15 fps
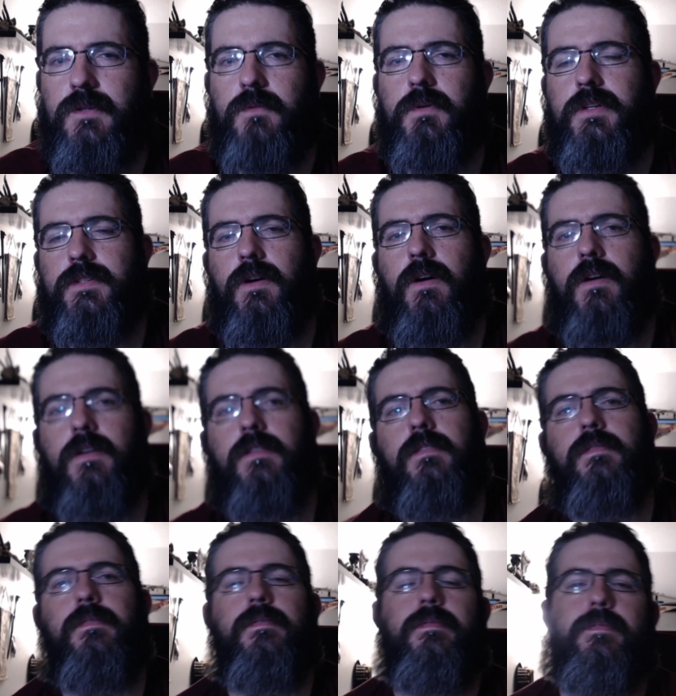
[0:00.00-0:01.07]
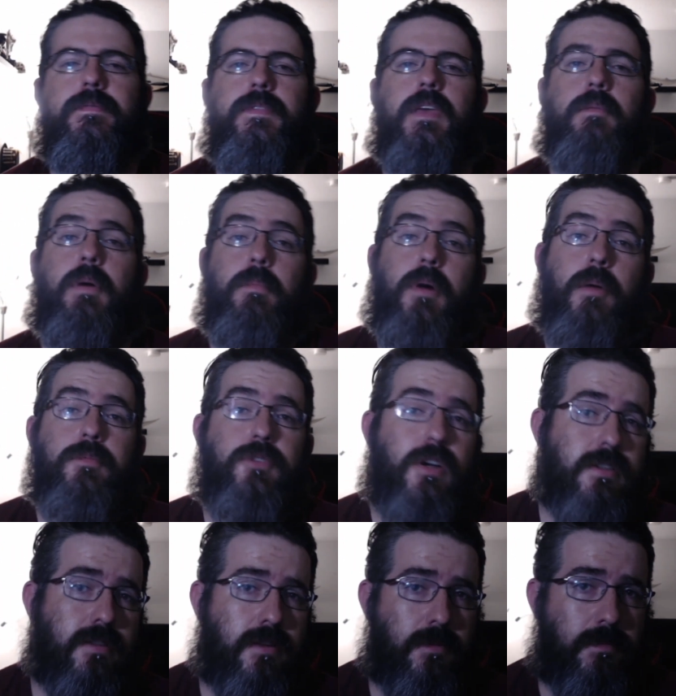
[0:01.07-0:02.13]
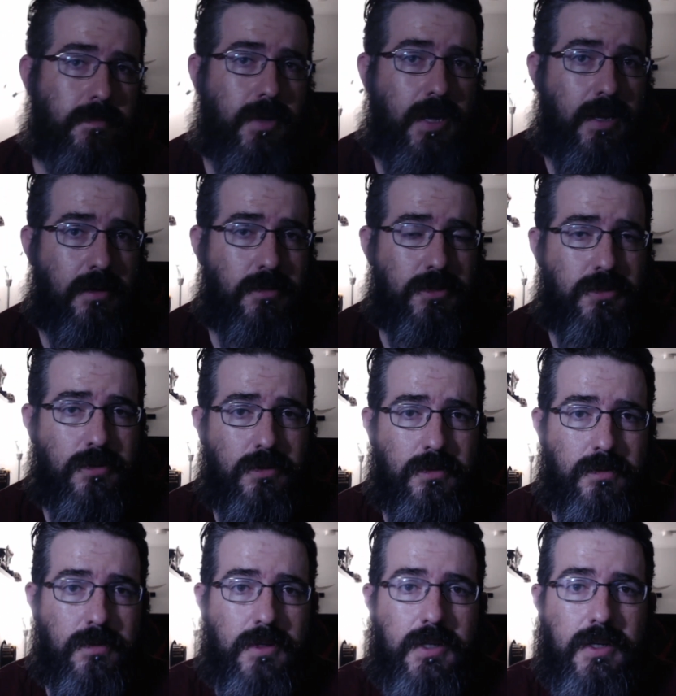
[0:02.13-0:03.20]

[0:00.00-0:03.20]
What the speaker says: knew in his heart. And my mom trusted him. And it was true.